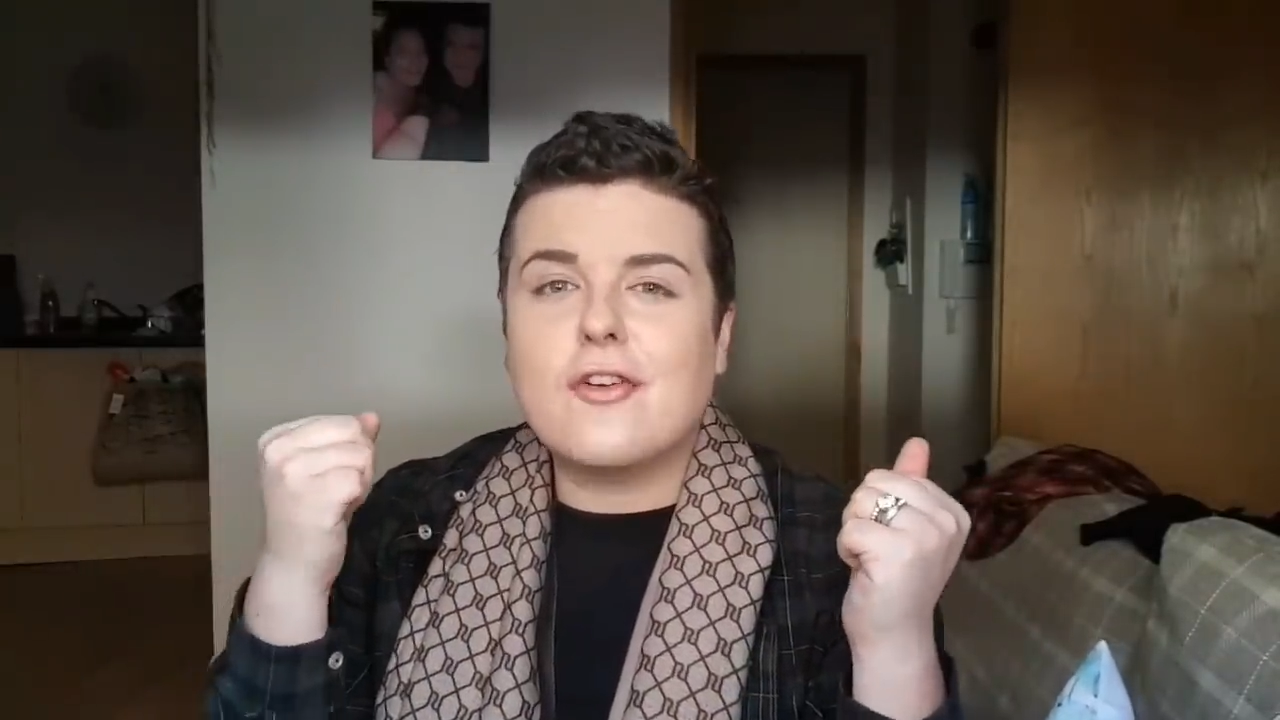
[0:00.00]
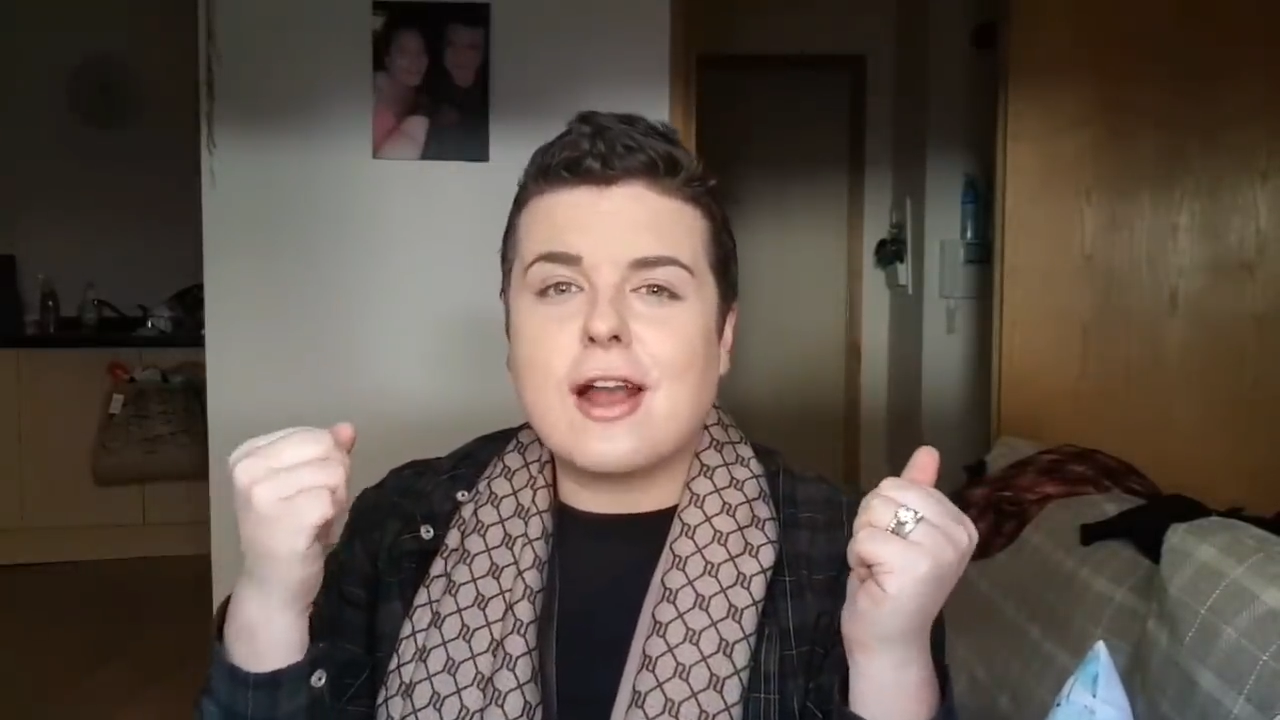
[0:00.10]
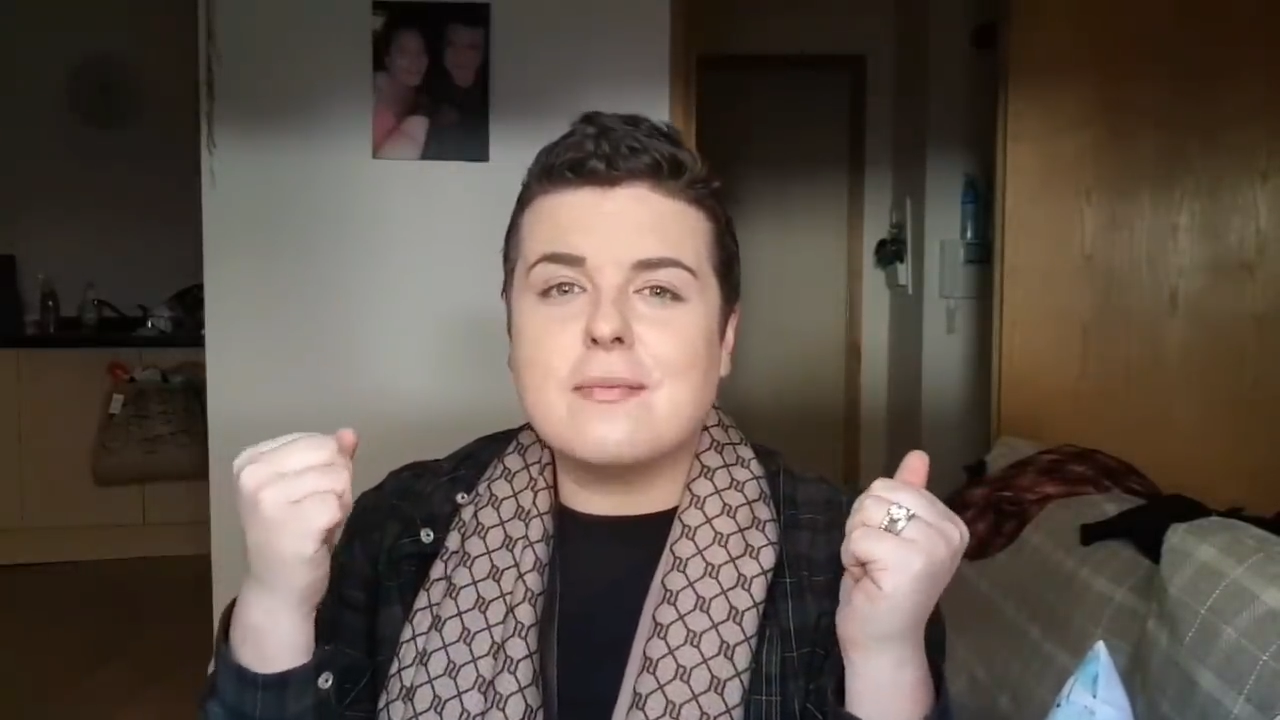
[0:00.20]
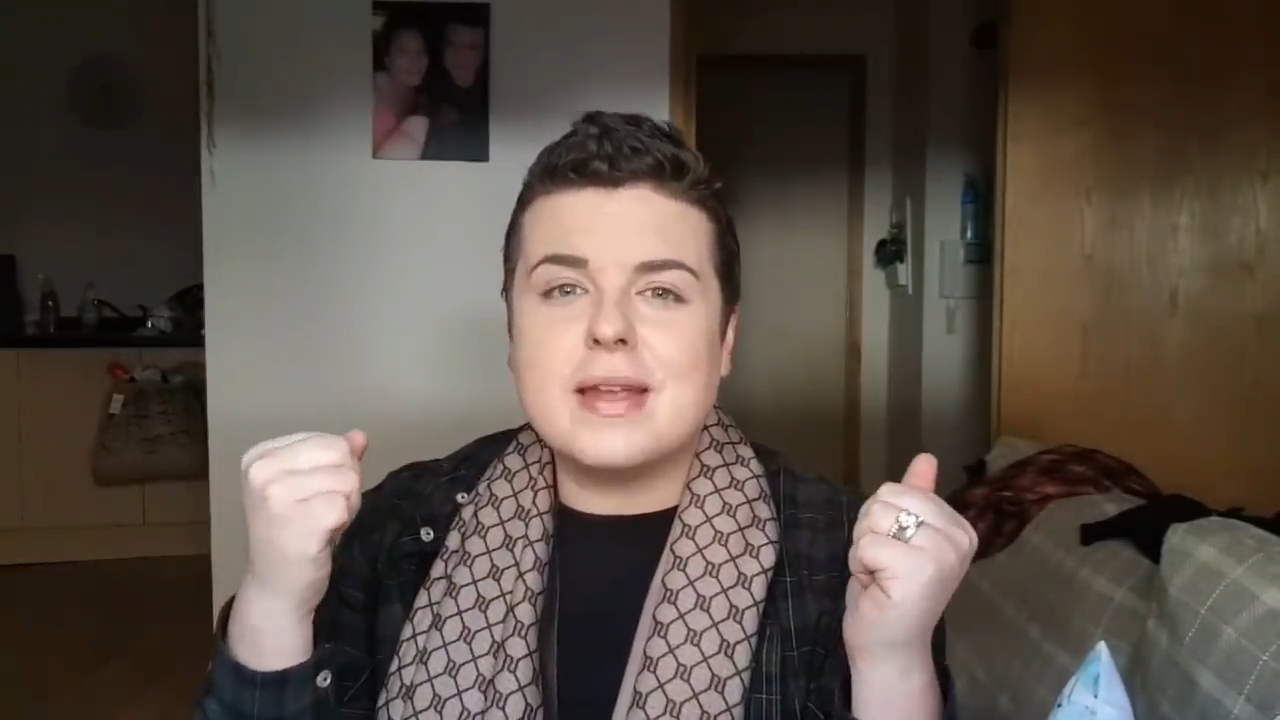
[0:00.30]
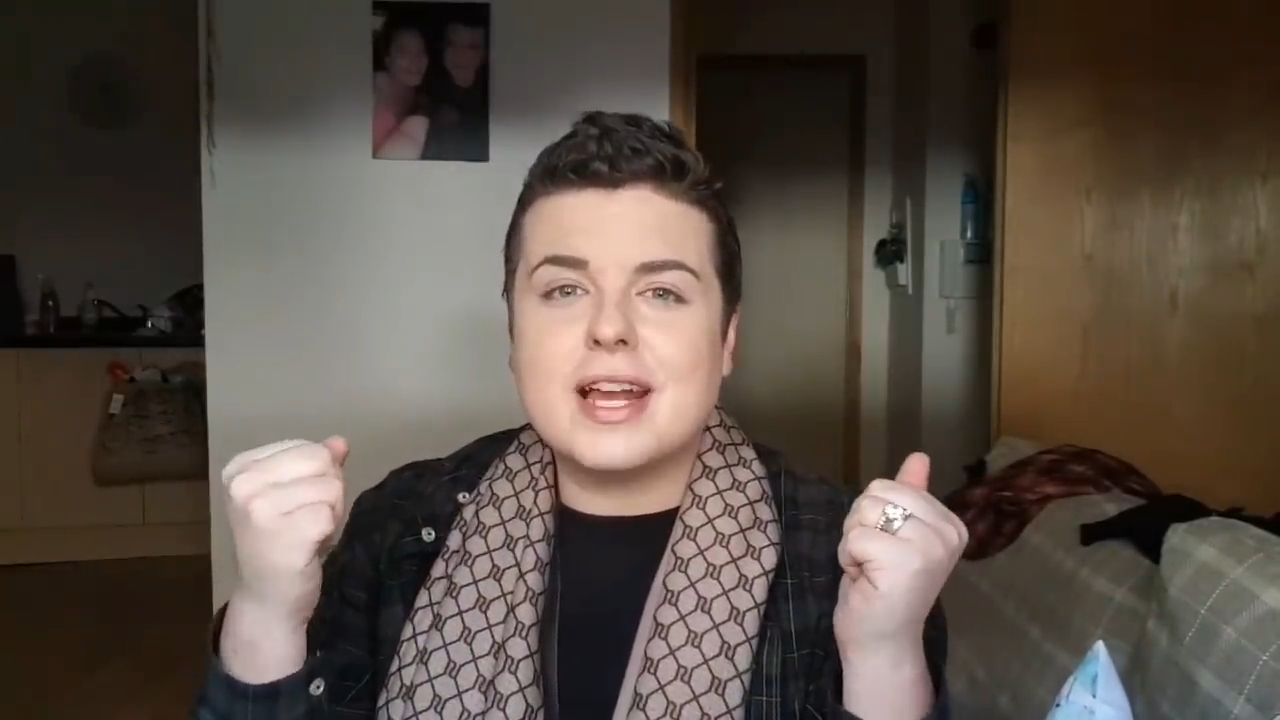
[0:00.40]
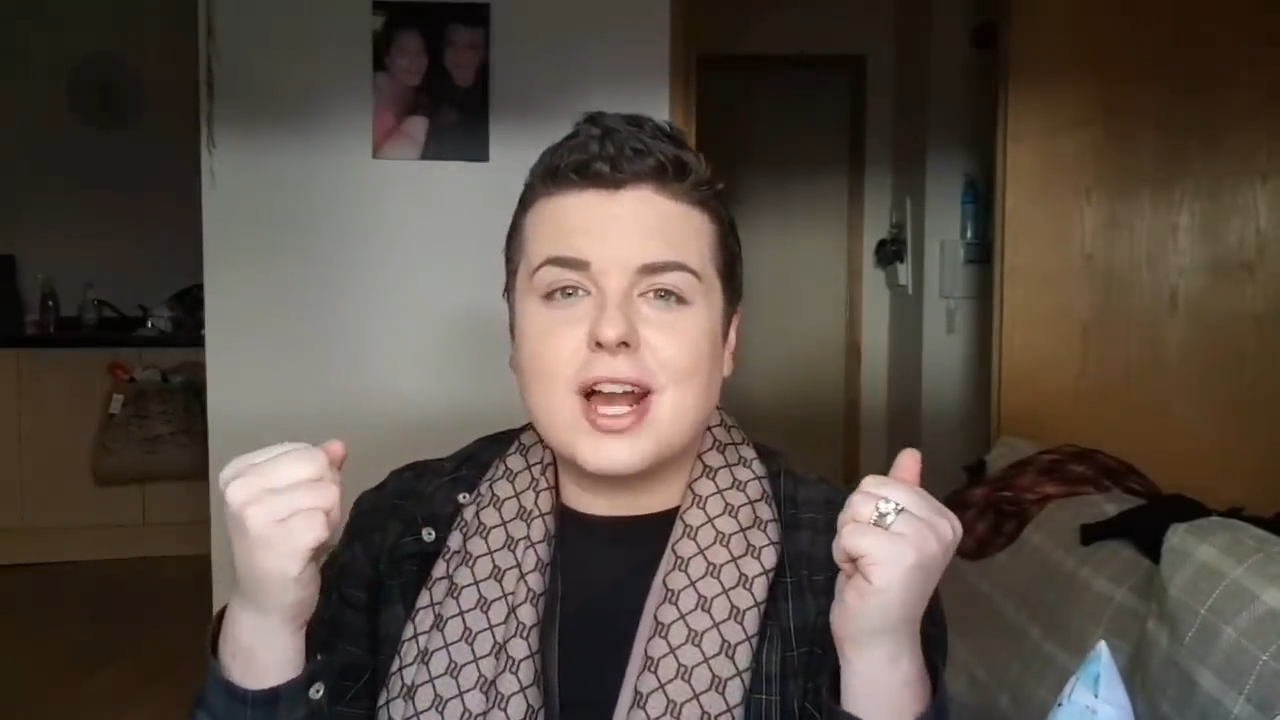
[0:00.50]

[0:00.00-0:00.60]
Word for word: grab me a